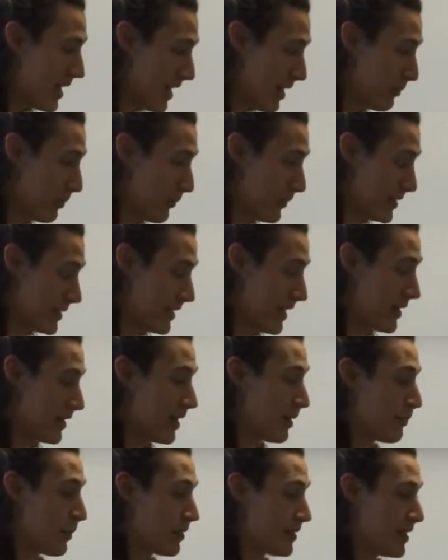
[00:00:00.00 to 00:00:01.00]
And when we stand
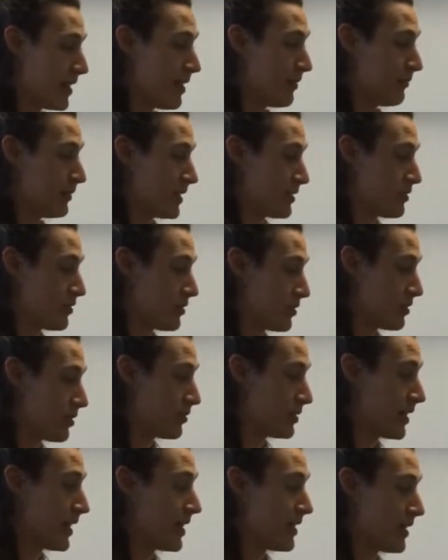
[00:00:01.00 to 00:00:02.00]
up, our hip flexors are
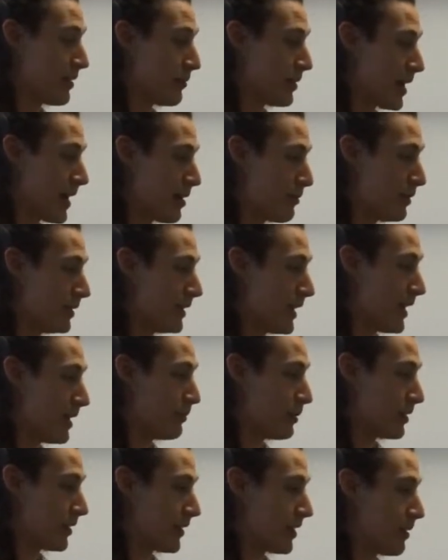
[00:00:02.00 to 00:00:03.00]
so tight that we're not really
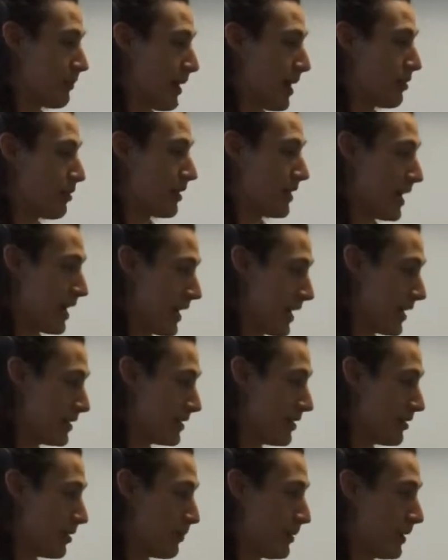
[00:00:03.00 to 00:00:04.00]
able to come out of that
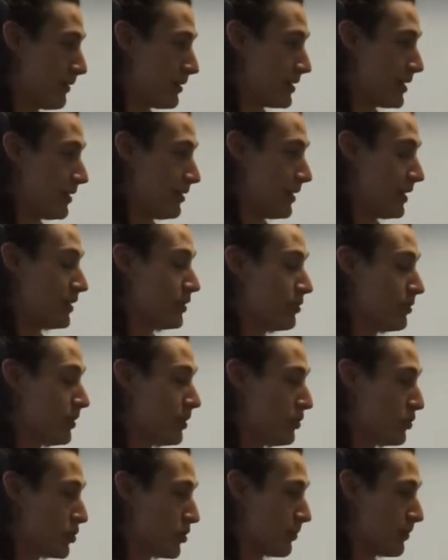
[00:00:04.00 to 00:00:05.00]
anterior pelvic tilt into a
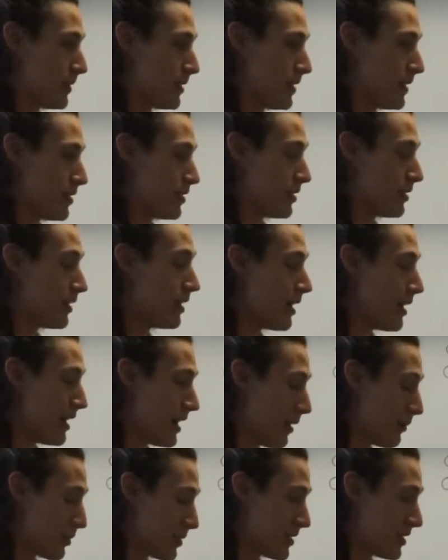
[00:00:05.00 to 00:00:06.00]
neutral position,
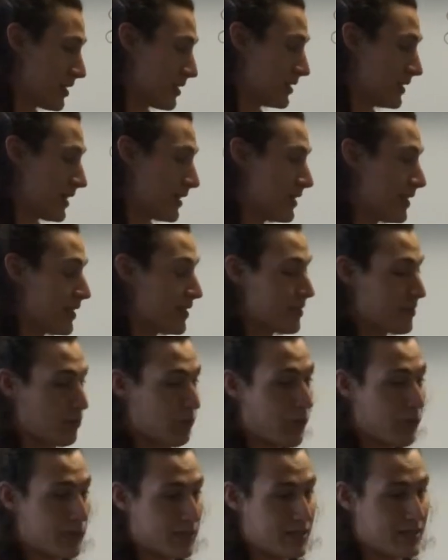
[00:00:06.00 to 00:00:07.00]
and we're stuck like this.
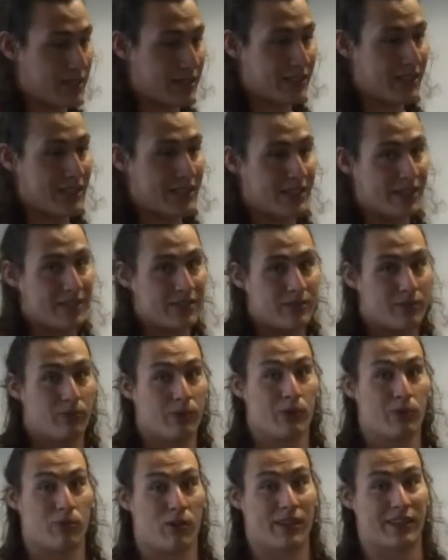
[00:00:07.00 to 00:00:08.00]
When we're stuck like this,
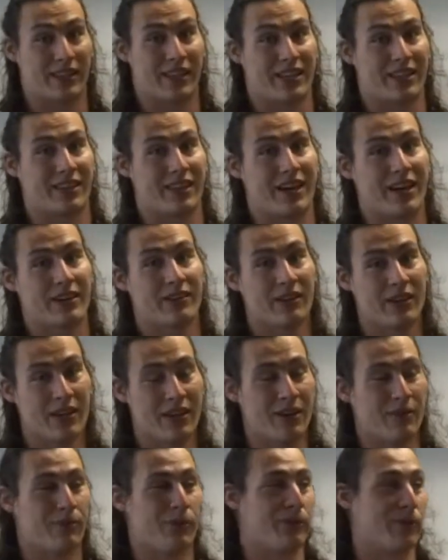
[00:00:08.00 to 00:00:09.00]
we run like that.
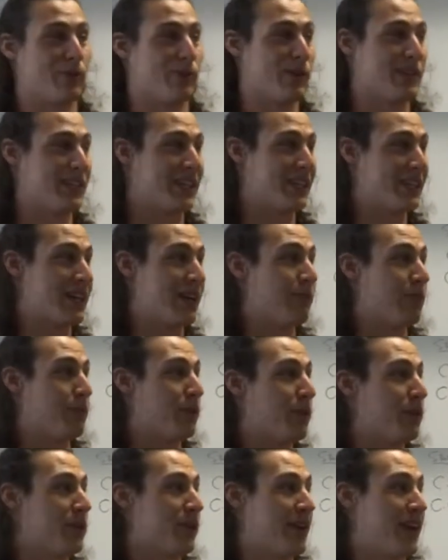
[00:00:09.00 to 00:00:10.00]
When we run like that, we
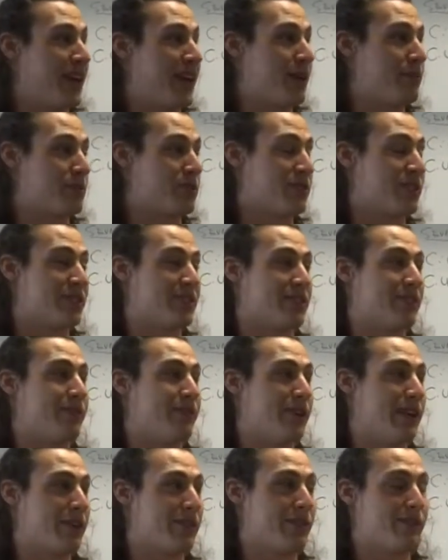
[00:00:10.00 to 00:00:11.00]
put our hamstrings in a
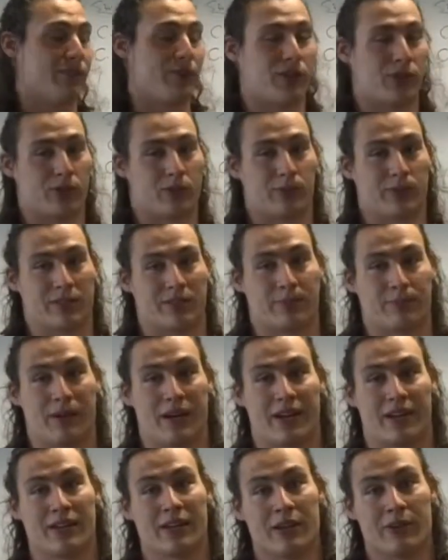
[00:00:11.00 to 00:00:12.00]
very vulnerable
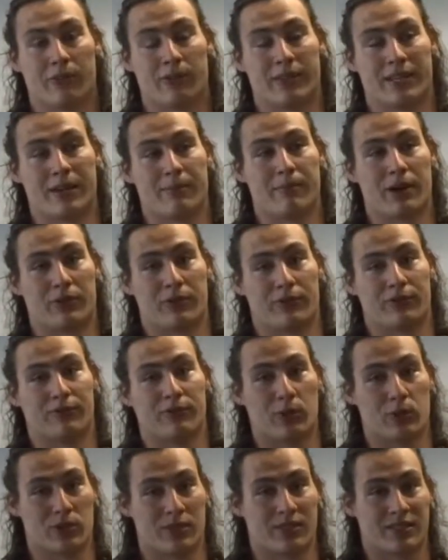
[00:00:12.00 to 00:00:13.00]
spot with the amount of
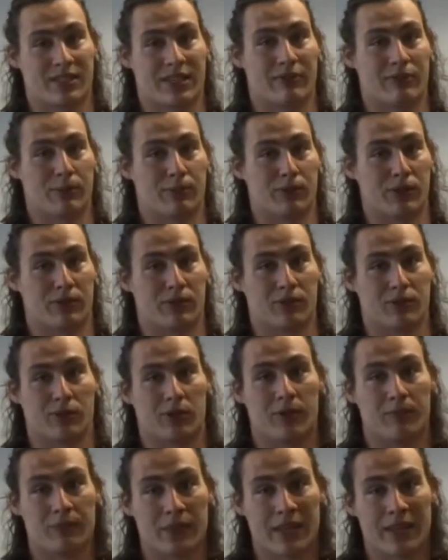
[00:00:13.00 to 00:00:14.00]
forces that we put through
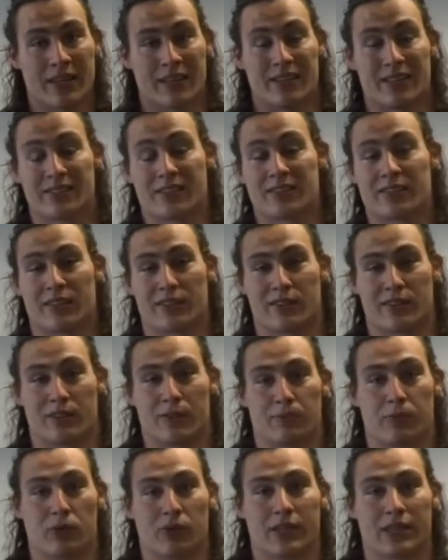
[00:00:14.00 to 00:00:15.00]
them. This is the
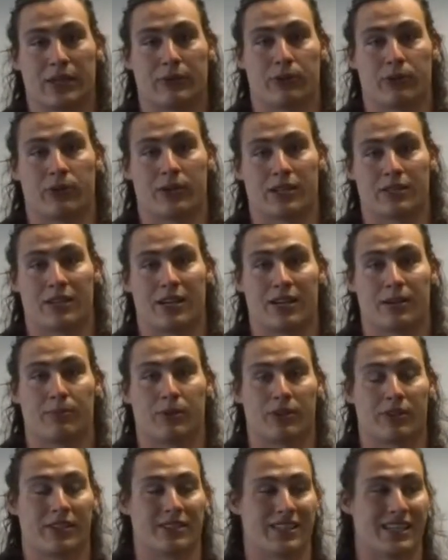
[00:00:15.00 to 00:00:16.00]
third point that we want to talk
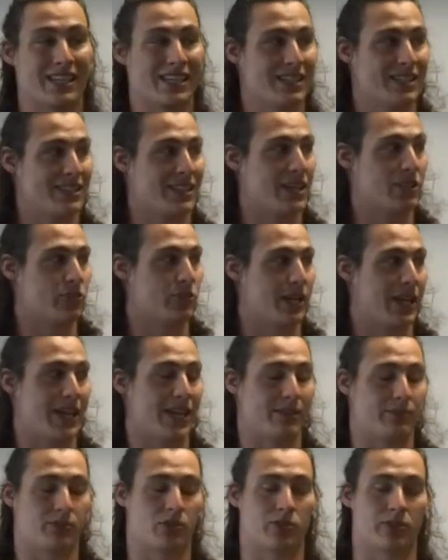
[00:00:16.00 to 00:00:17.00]
about is eccentric
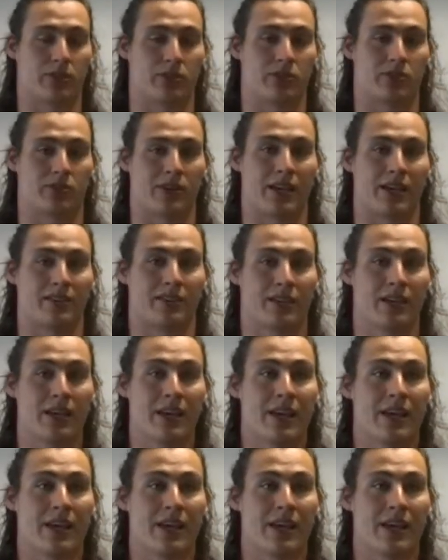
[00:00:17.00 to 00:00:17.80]
hamstring strength.